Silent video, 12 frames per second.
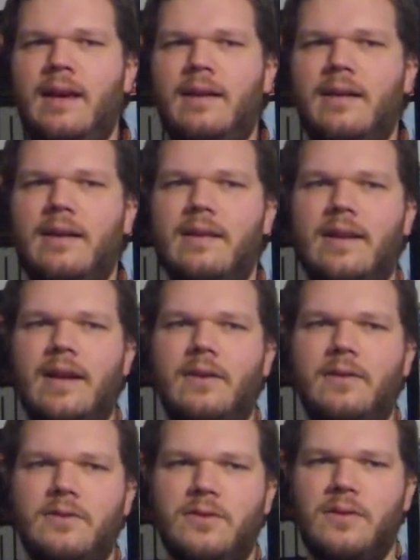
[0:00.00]
None of the
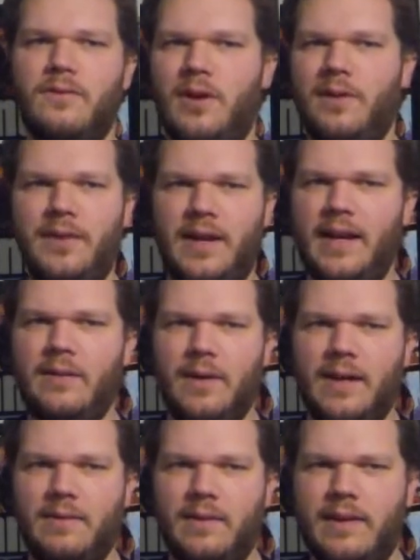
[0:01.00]
characters are evolved in any
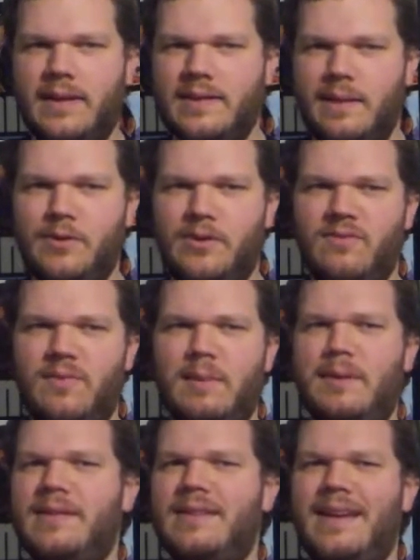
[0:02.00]
way, with the exception of
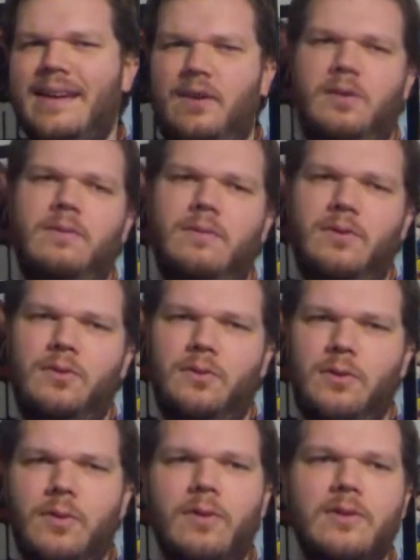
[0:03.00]
maybe Psycho, who
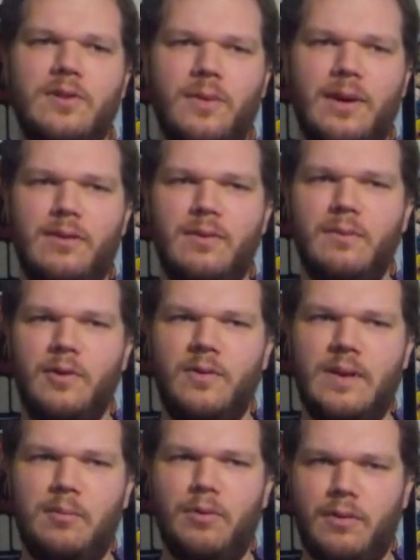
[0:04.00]
2/3 of the way through the
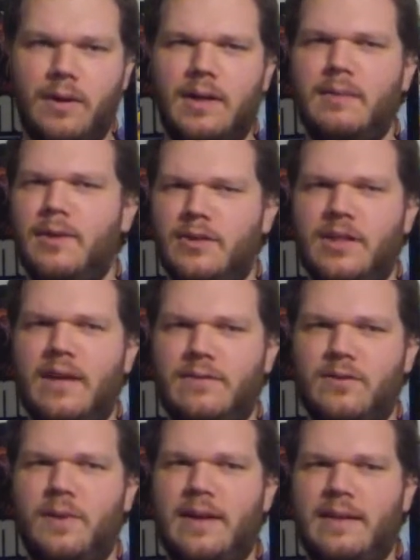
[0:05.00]
movie pretty much
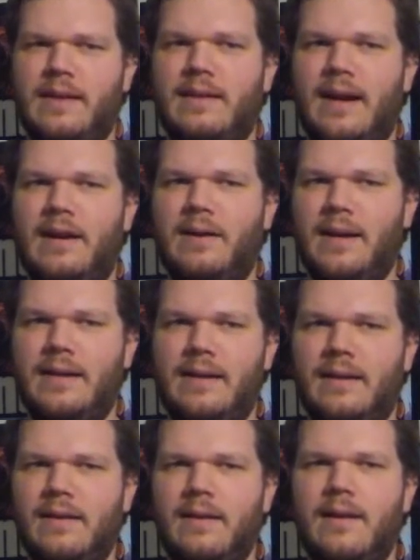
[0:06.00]
gives away the entire
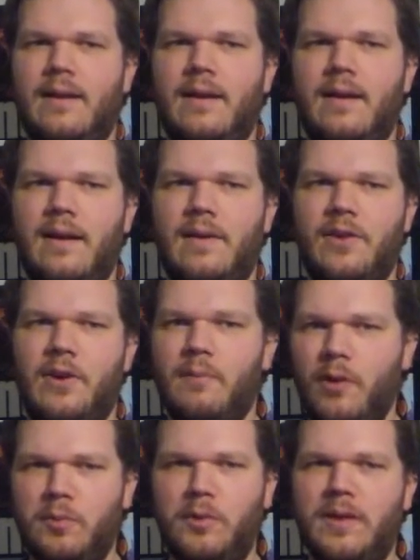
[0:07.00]
ending. There are
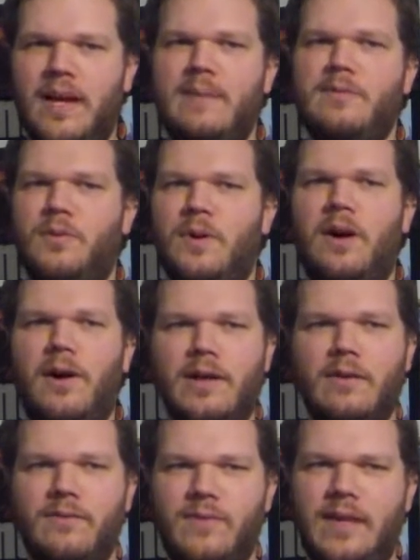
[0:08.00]
multiple times where
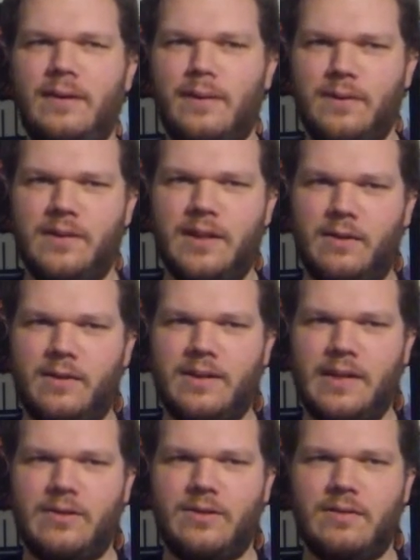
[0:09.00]
audio and video lose
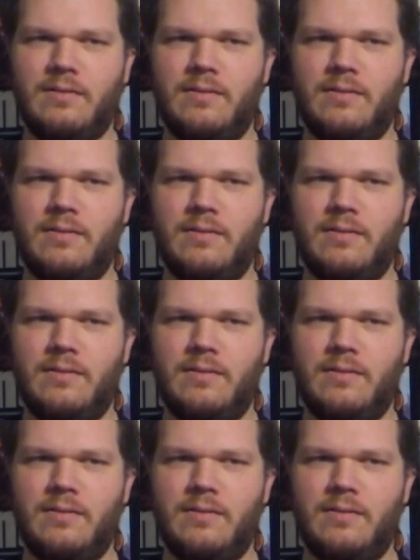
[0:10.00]
synchronization.